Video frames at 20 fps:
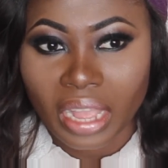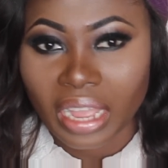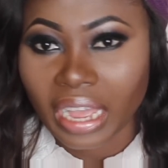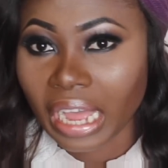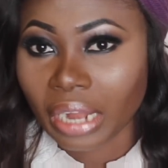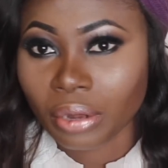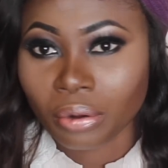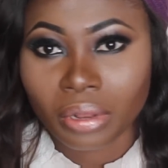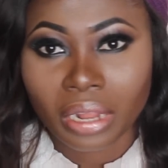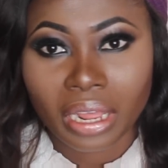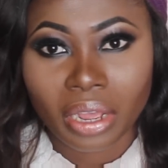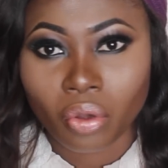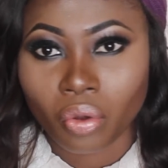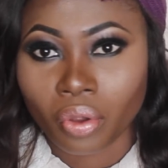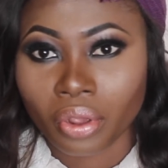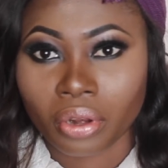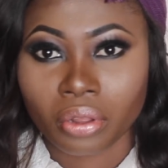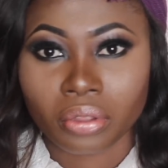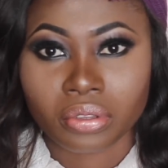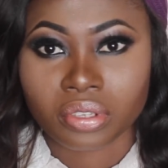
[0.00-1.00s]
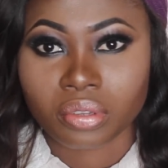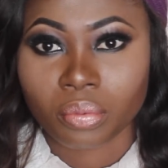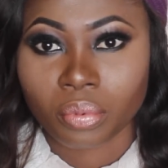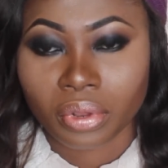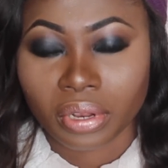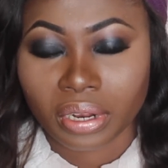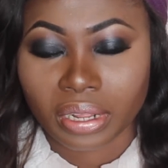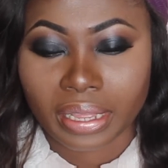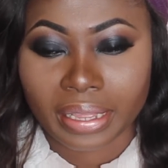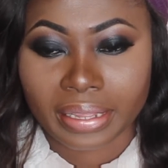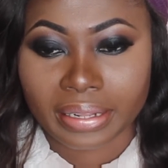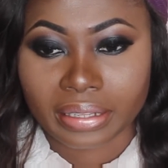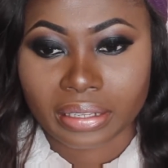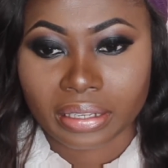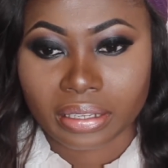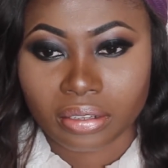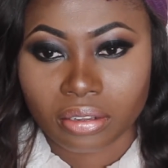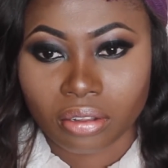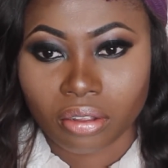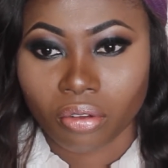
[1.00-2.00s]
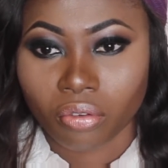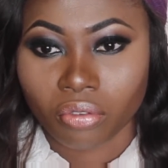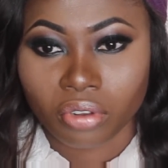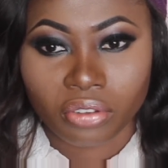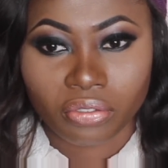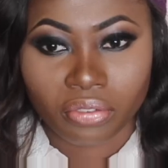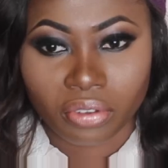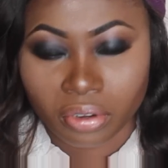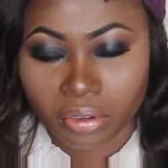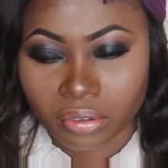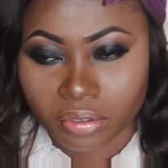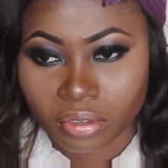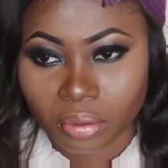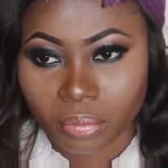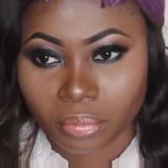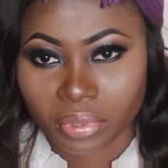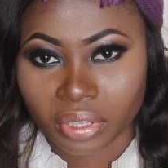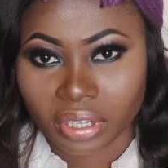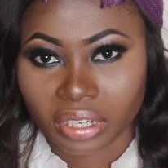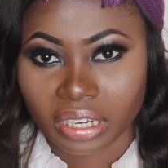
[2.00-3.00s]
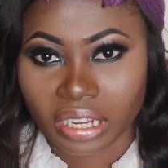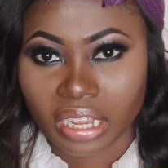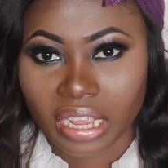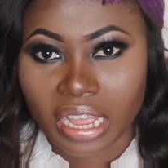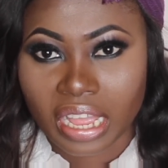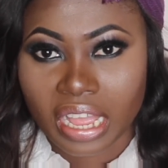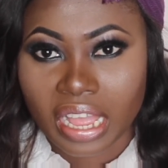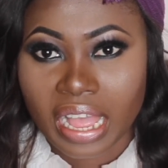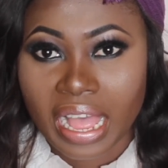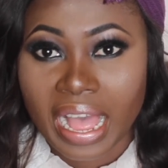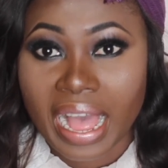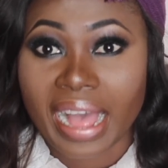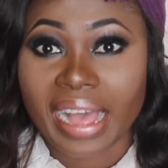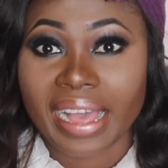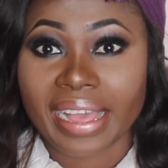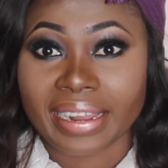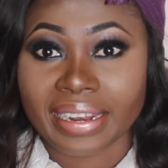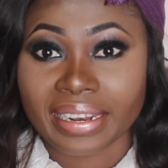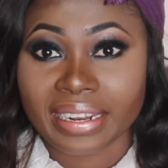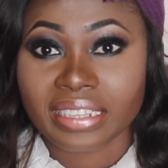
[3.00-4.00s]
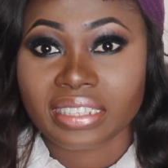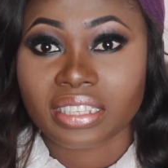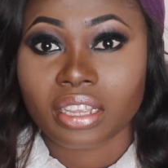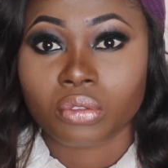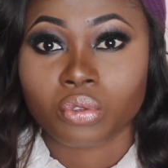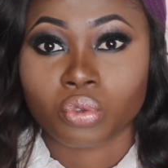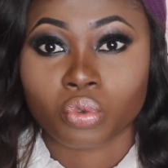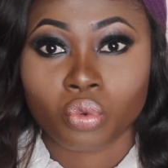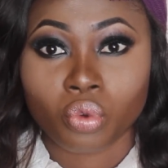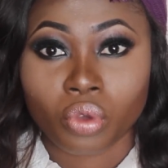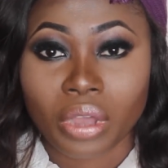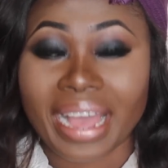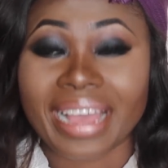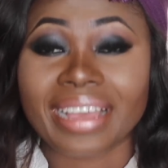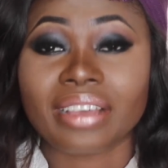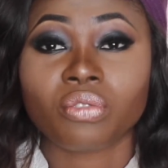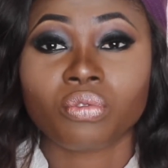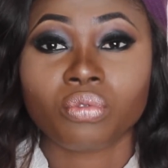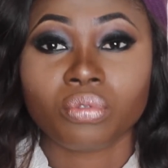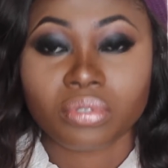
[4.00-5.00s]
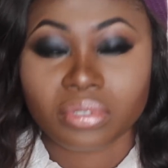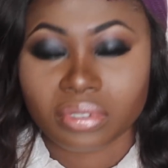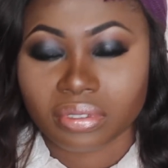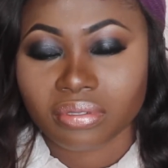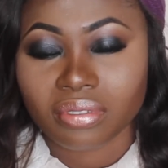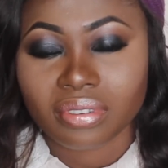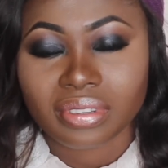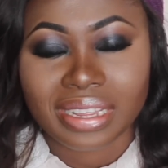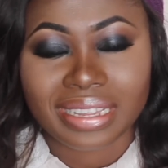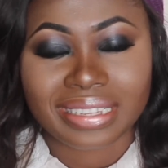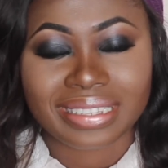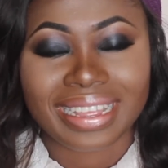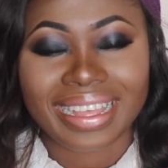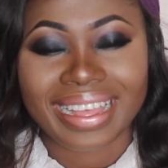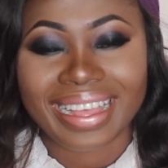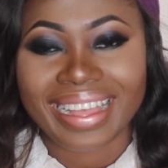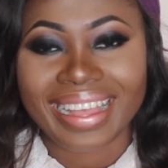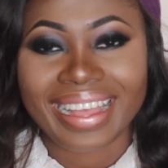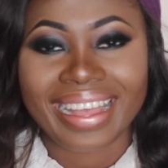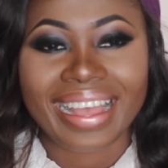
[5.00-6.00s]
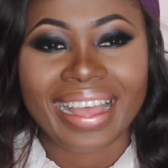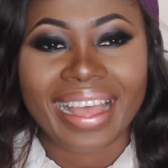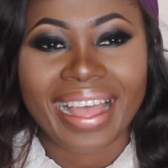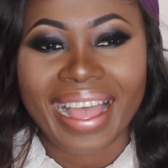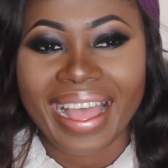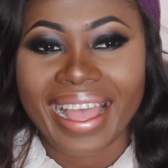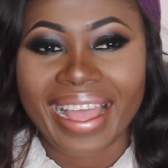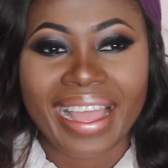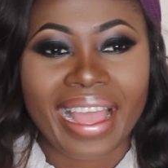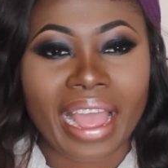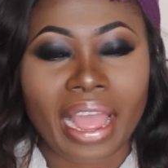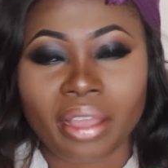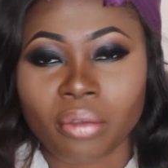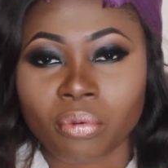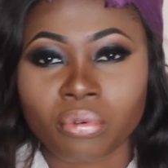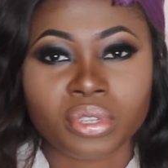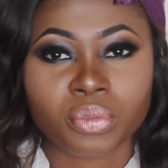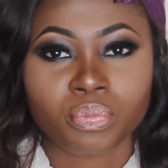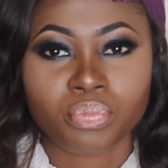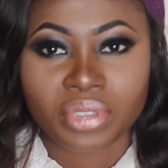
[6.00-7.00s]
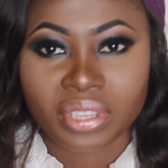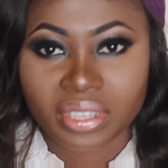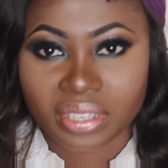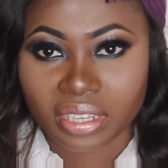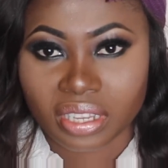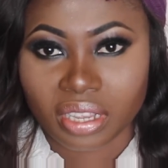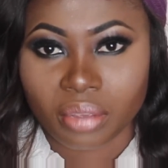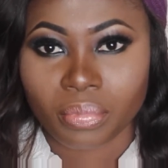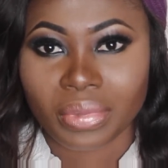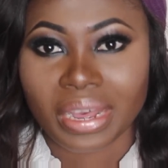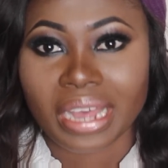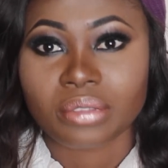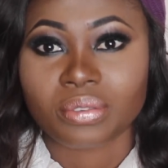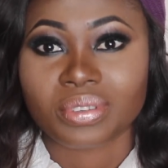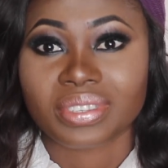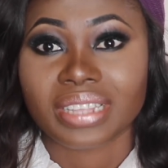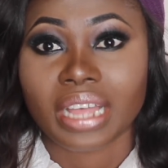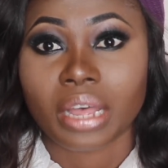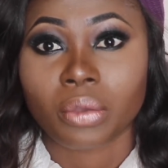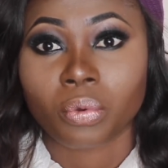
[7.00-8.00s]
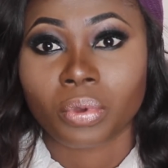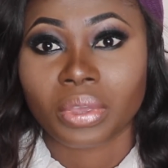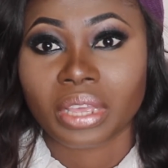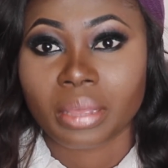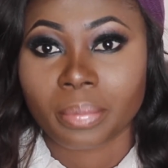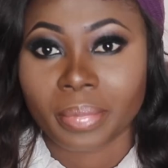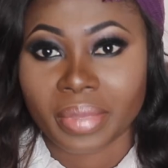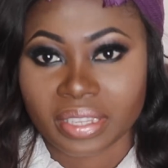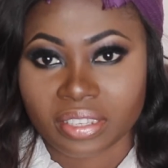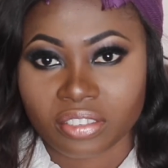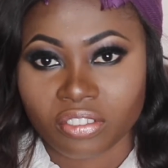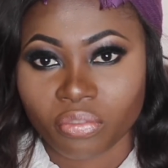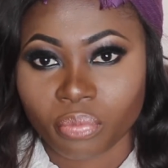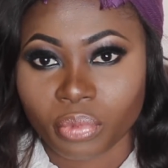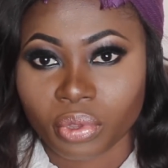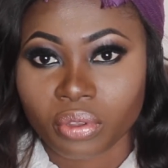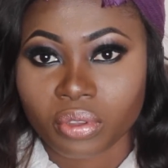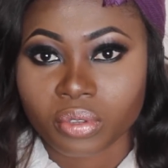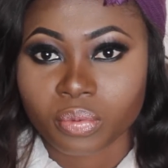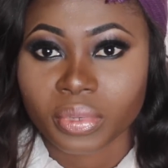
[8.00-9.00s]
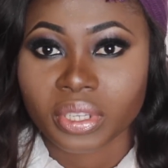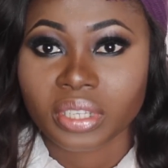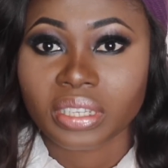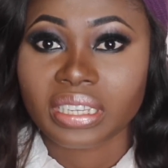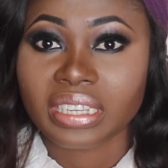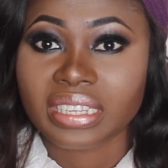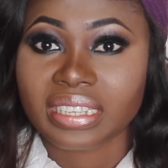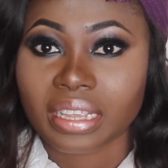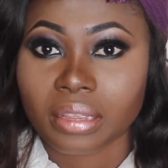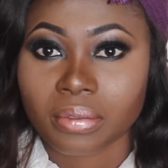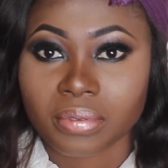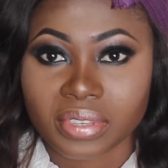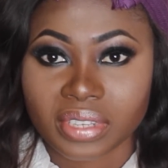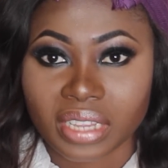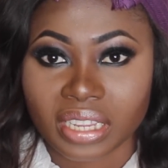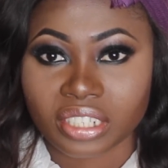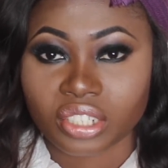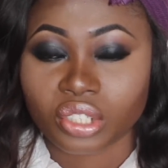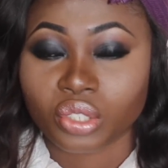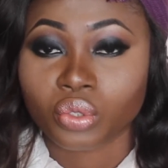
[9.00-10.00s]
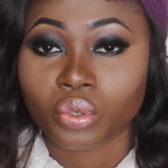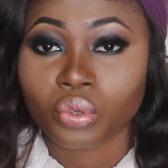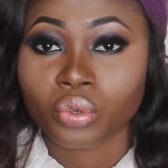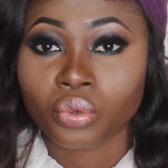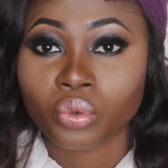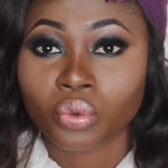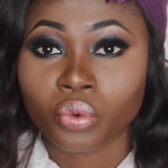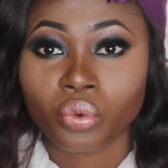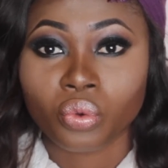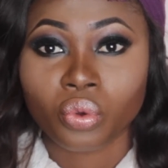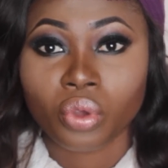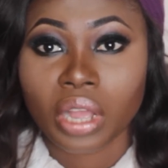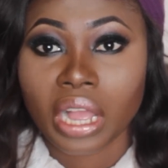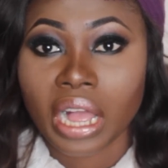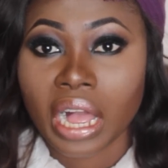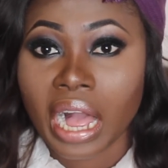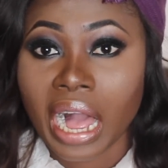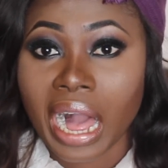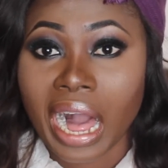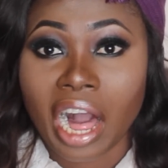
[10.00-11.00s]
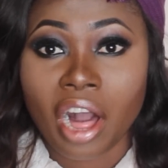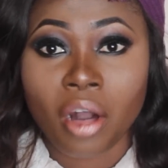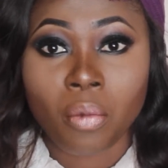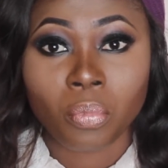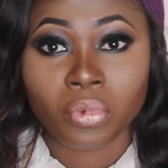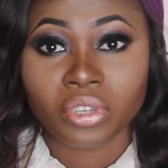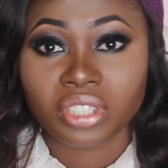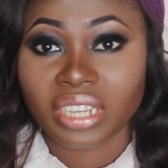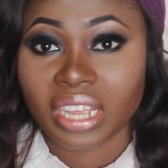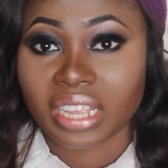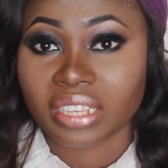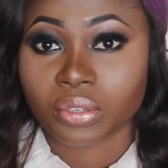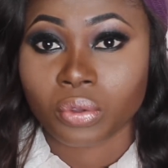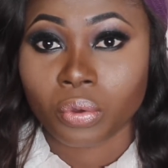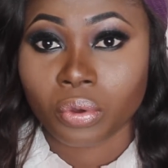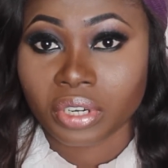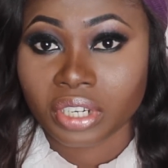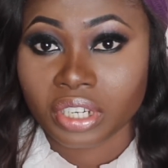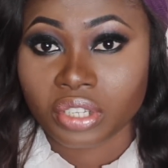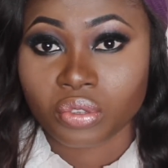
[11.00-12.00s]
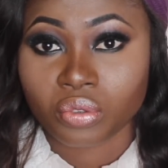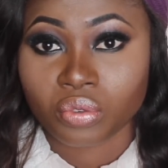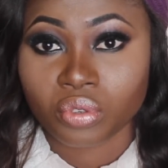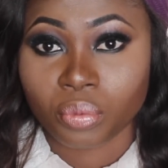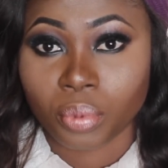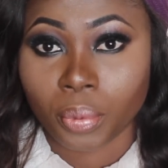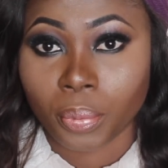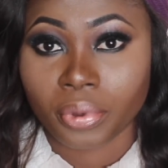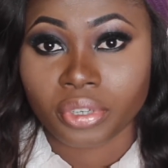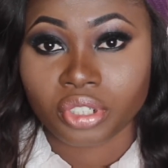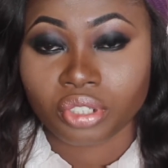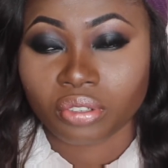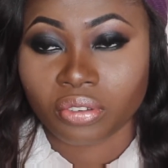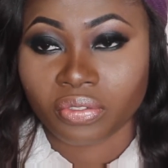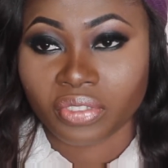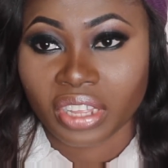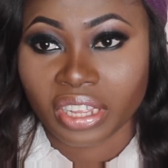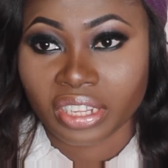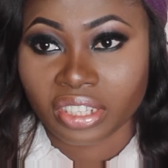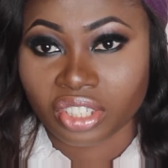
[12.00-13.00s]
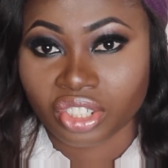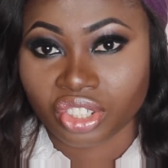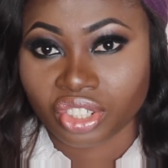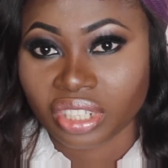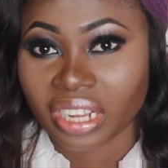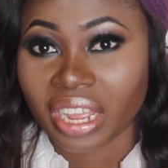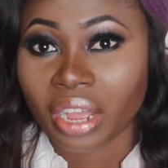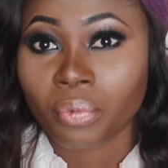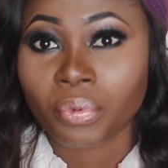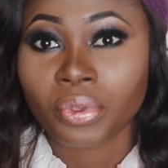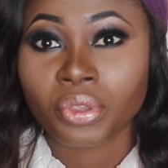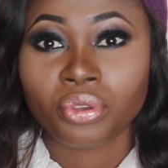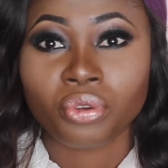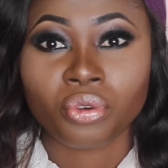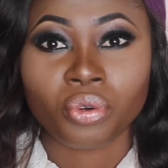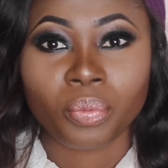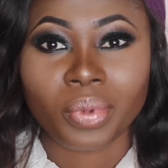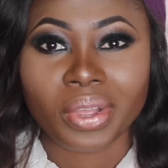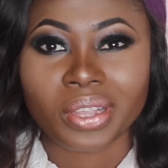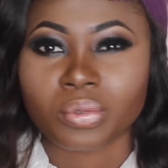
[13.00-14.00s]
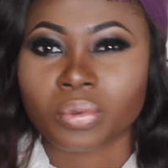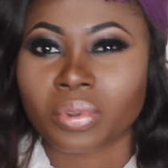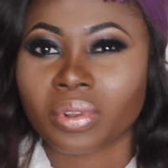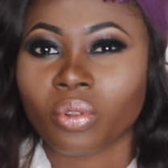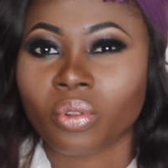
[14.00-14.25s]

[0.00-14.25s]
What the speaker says: canola oil or some other kind, olive oil or something. I learned how to cook. I cooked, not that I was busy, but I had to start cooking myself because when you eat outside, you don't know how much has gone into the preparation of that dish. And we Yorubas will